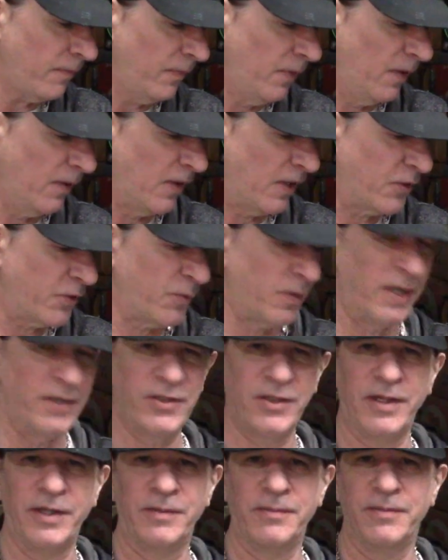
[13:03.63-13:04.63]
that's why
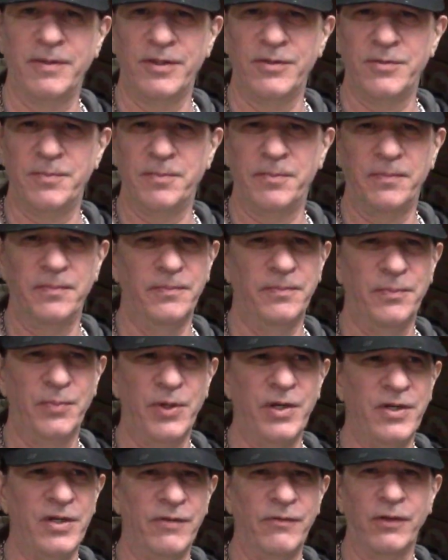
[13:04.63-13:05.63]
it's
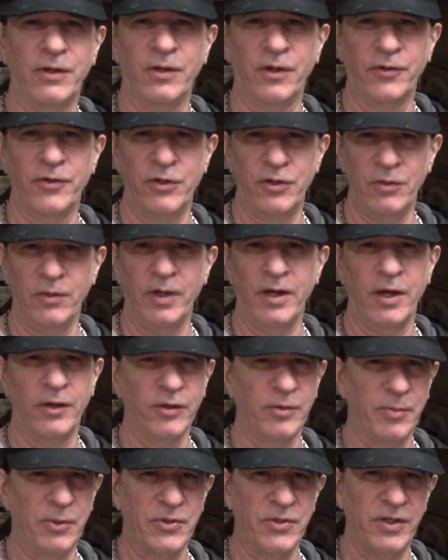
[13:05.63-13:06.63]
pretty difficult to do
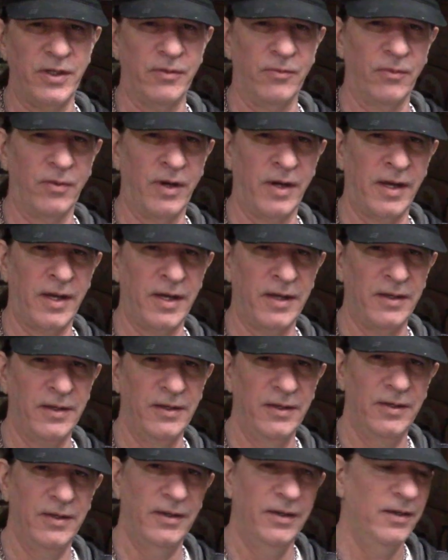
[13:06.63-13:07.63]
100% rye
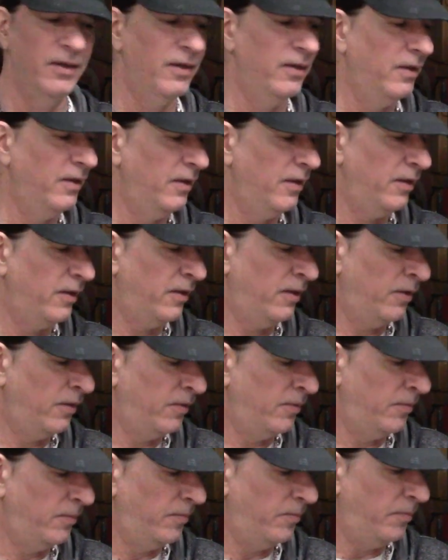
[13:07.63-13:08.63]

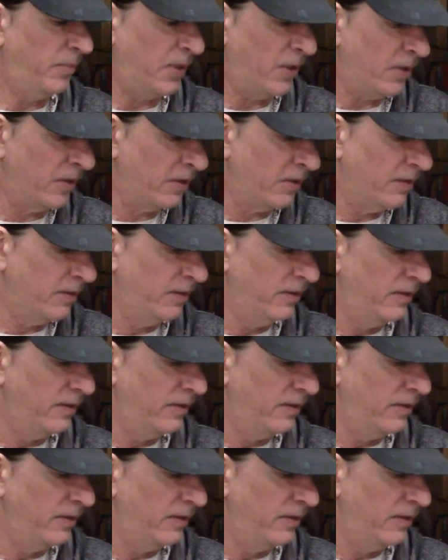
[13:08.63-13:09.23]
beer.